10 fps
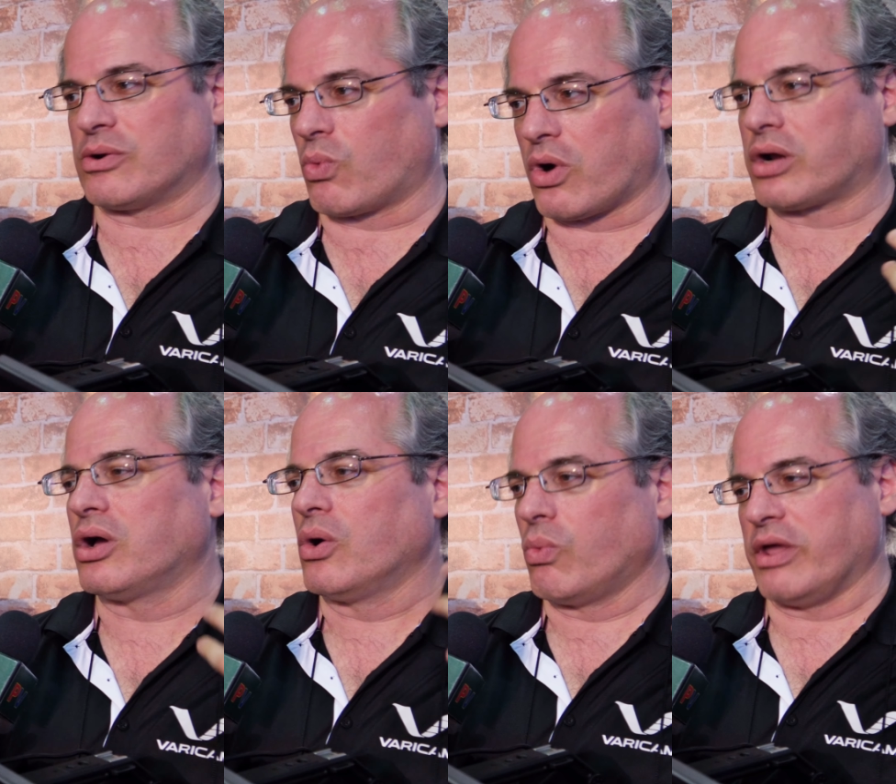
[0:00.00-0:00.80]
and work
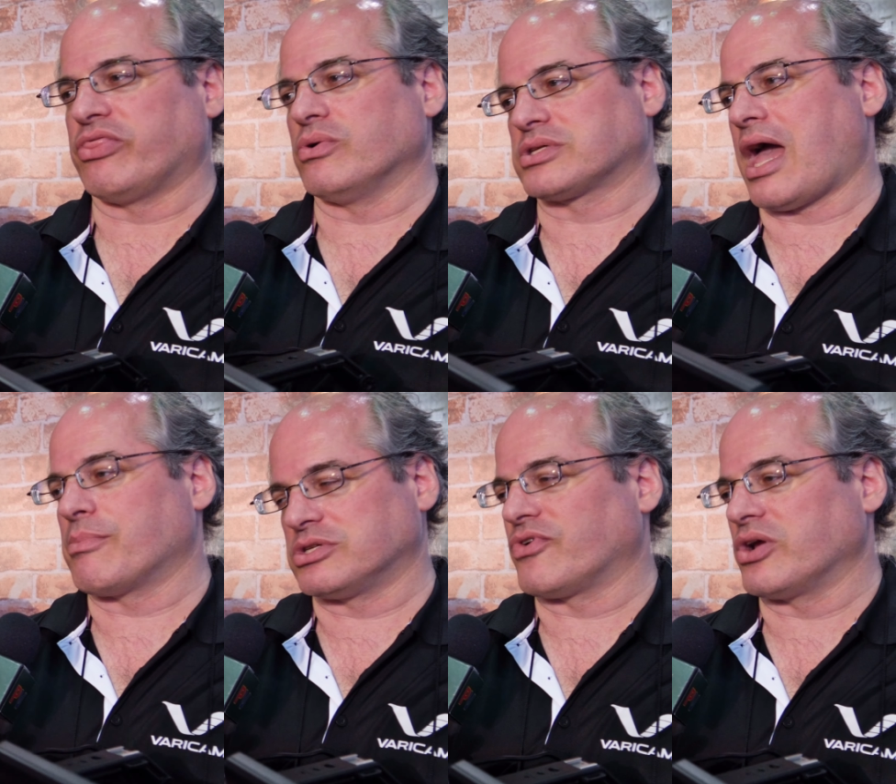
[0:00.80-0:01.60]
with those
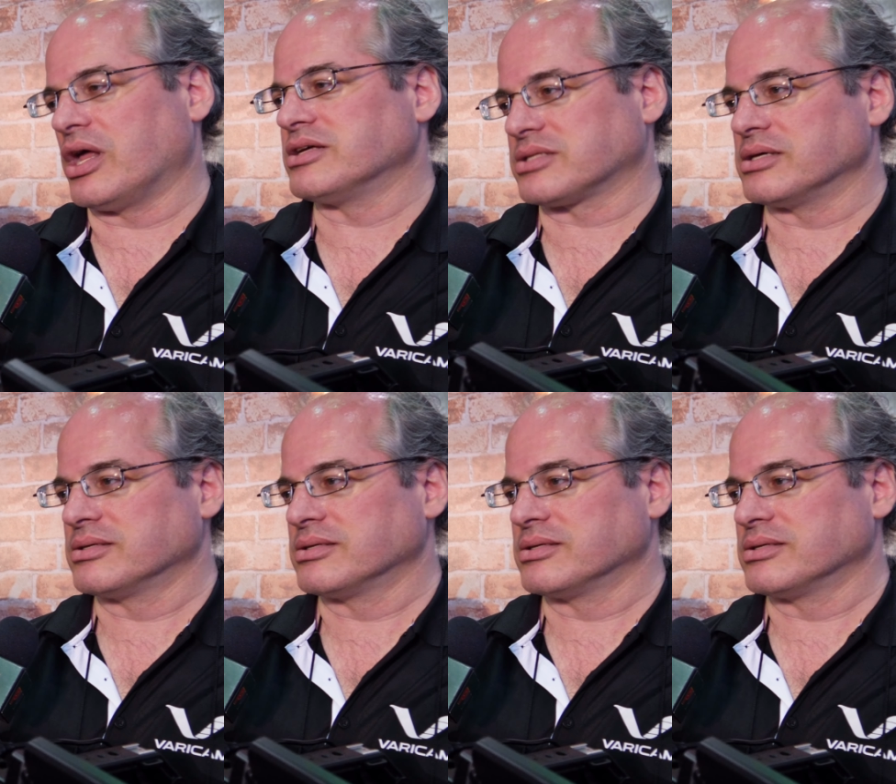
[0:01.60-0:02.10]
cameras very nicely.